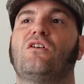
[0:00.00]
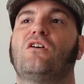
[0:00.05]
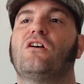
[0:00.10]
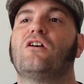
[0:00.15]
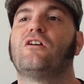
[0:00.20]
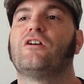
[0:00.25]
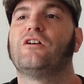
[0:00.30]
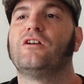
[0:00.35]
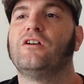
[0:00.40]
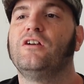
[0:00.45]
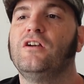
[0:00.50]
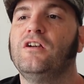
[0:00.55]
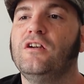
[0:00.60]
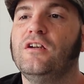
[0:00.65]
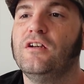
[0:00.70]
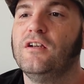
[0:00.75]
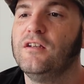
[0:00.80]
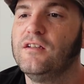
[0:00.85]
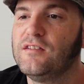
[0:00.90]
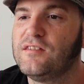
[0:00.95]
are
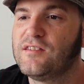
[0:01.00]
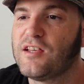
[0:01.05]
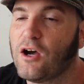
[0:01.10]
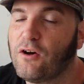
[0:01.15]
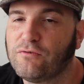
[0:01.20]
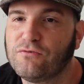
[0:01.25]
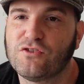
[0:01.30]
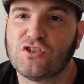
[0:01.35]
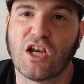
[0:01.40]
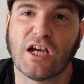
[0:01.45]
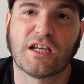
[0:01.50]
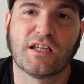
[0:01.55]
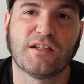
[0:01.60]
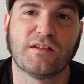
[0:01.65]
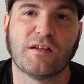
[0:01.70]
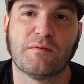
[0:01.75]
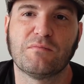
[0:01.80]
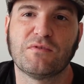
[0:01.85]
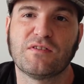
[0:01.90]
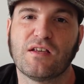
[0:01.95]
self-checking
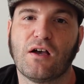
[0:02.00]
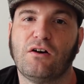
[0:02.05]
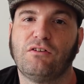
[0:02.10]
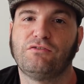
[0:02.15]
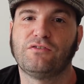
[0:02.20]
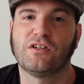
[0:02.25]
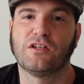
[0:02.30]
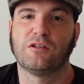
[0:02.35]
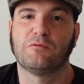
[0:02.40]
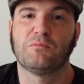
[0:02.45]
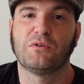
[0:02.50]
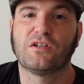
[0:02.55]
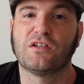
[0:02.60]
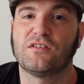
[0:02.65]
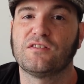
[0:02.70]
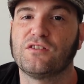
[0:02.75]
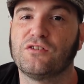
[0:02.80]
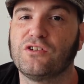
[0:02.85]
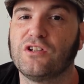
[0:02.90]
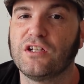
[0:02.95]
themselves in
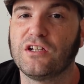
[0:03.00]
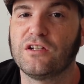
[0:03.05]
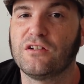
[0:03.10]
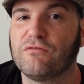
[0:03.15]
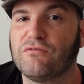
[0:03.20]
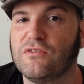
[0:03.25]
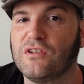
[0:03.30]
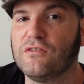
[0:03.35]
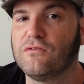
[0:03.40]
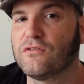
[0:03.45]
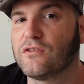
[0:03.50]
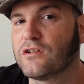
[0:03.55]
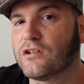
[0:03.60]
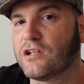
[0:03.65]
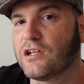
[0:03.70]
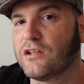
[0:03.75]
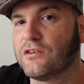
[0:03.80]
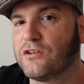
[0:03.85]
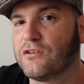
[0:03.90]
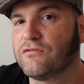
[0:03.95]
because they're getting a fever
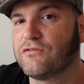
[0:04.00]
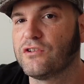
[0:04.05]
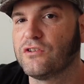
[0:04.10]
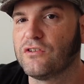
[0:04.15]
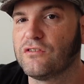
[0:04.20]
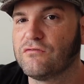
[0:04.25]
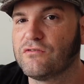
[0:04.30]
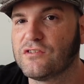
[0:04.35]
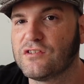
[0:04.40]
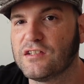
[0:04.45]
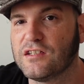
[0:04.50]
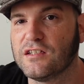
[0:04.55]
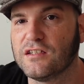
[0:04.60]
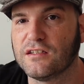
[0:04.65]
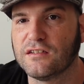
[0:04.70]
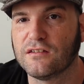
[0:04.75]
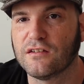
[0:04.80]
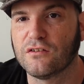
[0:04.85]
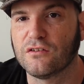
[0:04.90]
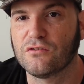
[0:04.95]
and they're feeling
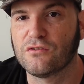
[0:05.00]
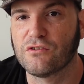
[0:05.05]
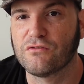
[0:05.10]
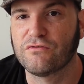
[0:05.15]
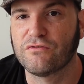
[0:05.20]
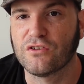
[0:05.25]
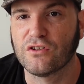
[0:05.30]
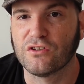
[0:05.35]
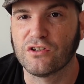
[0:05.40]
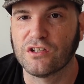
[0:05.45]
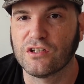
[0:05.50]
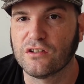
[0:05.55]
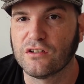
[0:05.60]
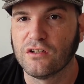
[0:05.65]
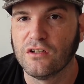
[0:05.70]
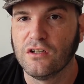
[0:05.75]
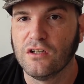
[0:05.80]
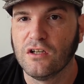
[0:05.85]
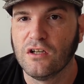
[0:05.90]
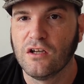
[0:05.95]
fatigued. They're feeling
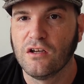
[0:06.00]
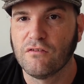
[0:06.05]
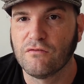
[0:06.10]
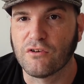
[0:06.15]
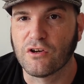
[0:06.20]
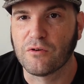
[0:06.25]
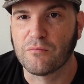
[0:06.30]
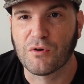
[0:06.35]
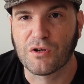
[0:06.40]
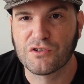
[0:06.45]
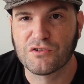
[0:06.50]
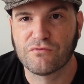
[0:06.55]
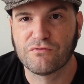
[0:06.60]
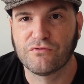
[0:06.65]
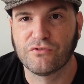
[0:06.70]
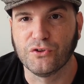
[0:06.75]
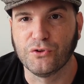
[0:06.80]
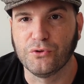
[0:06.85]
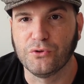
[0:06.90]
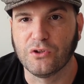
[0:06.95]
very much
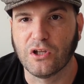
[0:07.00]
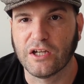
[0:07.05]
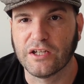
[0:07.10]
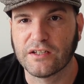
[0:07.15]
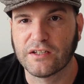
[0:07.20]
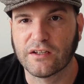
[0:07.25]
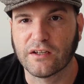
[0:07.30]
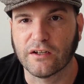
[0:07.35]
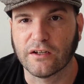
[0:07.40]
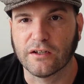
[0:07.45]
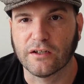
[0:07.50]
flu-like